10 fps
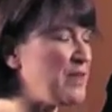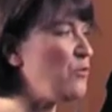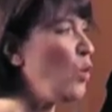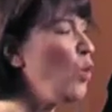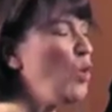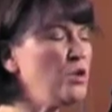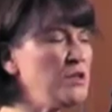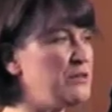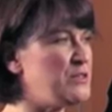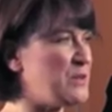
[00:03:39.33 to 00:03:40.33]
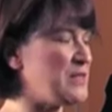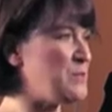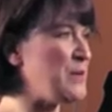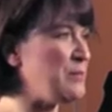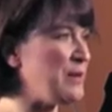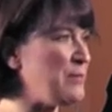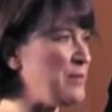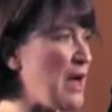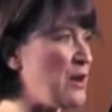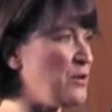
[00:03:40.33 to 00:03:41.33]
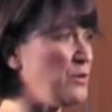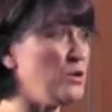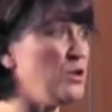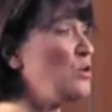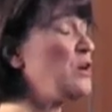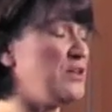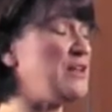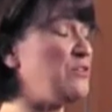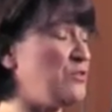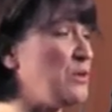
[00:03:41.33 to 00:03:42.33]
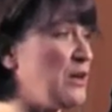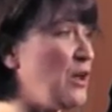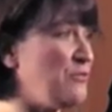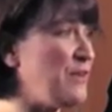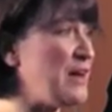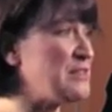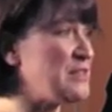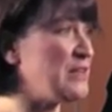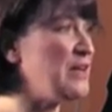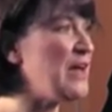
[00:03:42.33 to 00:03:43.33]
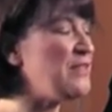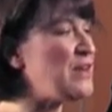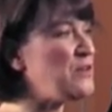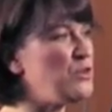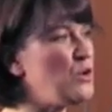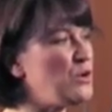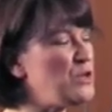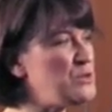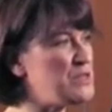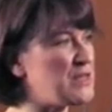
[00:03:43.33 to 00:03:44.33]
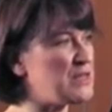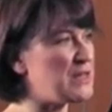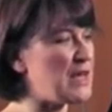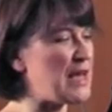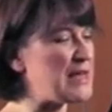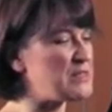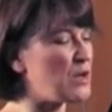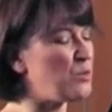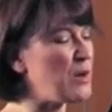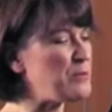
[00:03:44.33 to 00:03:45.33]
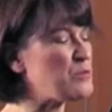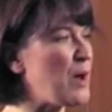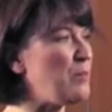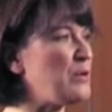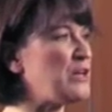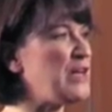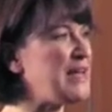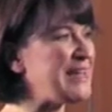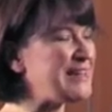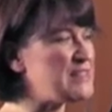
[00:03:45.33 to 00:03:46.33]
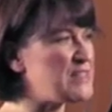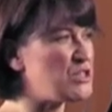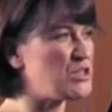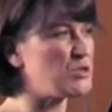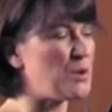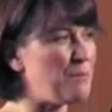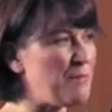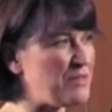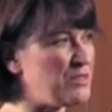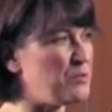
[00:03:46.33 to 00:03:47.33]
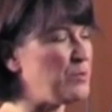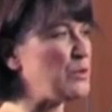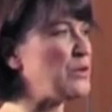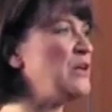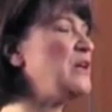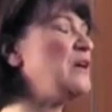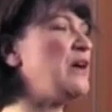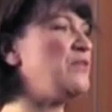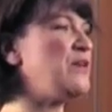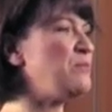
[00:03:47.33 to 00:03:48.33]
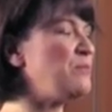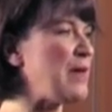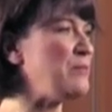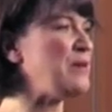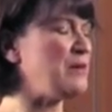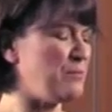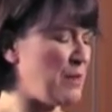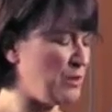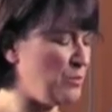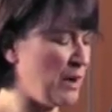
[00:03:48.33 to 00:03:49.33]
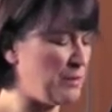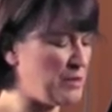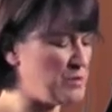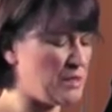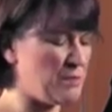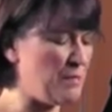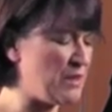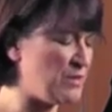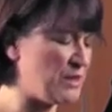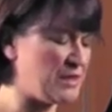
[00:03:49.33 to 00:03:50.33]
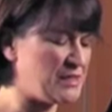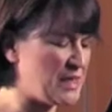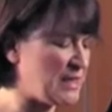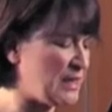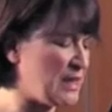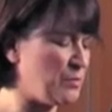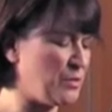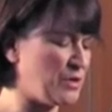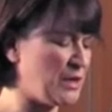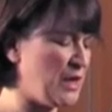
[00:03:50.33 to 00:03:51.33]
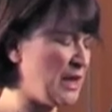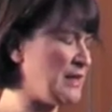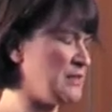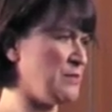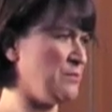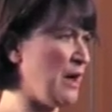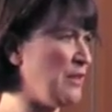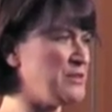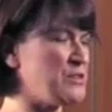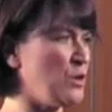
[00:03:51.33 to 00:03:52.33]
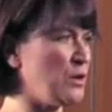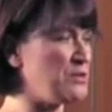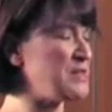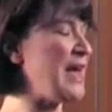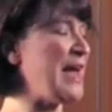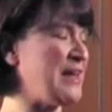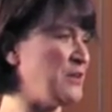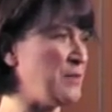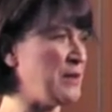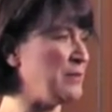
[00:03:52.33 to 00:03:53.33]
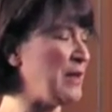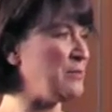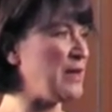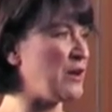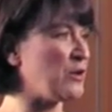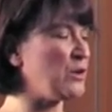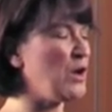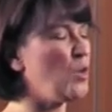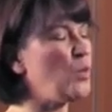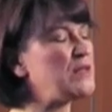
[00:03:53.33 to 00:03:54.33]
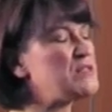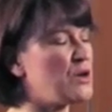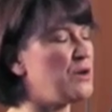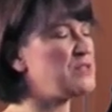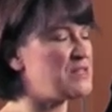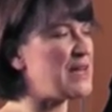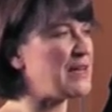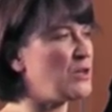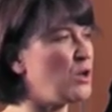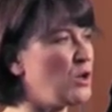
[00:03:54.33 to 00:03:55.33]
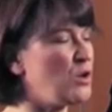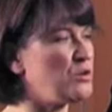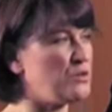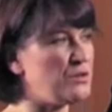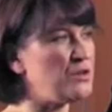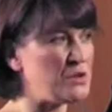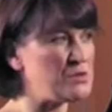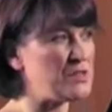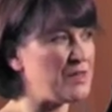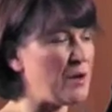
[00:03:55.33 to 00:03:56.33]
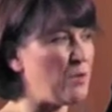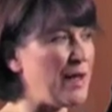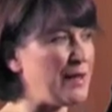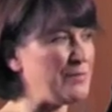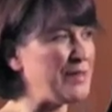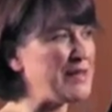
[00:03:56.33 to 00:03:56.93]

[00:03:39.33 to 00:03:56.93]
If all you're doing is P-Plate Piano, you're going to get through it a lot faster than if you're using it as a repertoire book in addition to a method book that maybe you might be using a method and a technique book and some other solos and P-Plate Piano. Well, it's going to take a lot longer if you use it that way.